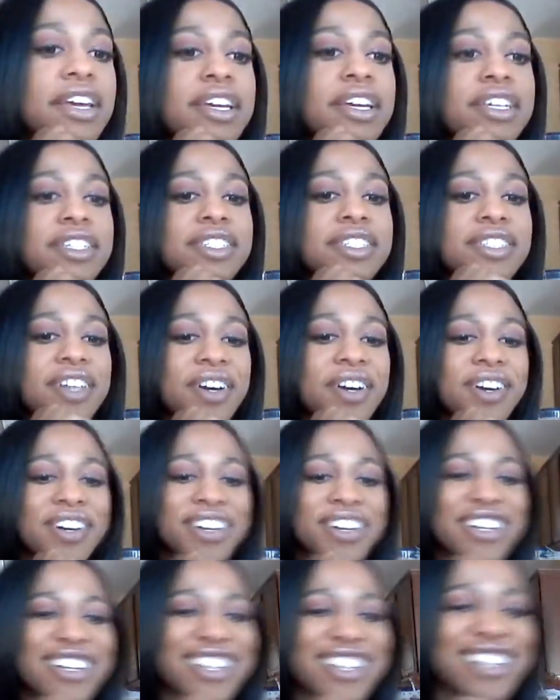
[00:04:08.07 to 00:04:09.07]
So
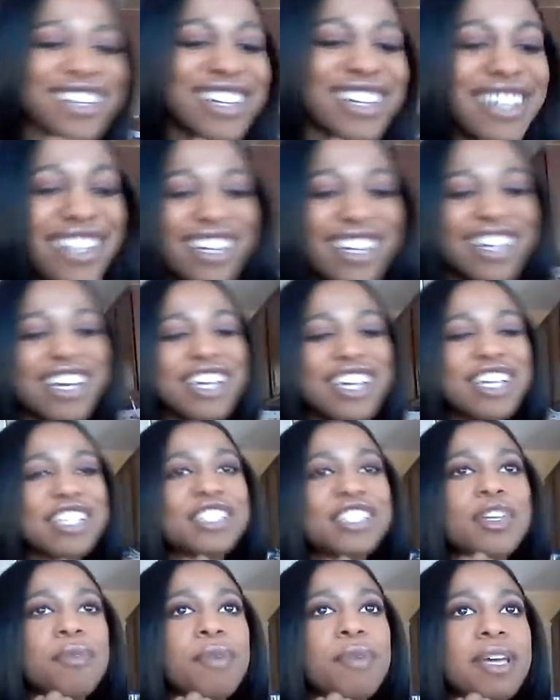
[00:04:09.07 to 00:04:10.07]

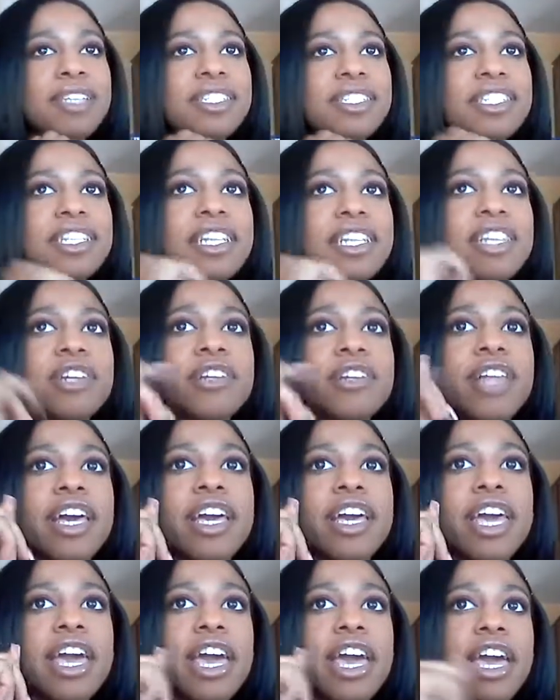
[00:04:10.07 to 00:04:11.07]
so basically they're
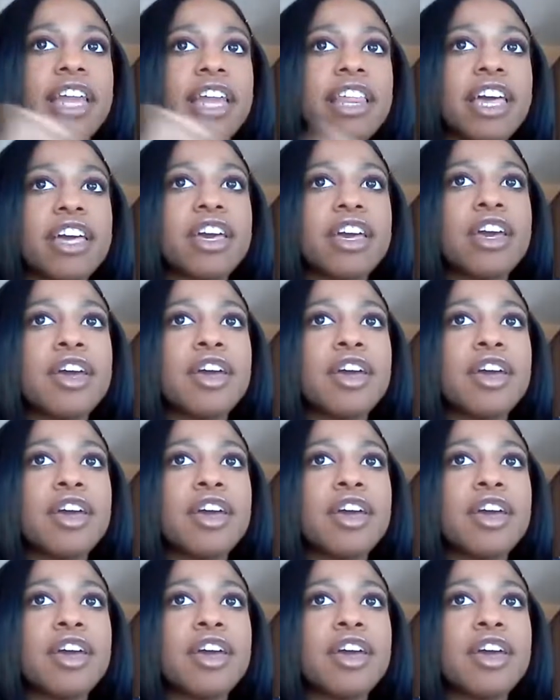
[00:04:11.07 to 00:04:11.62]
like, hey, like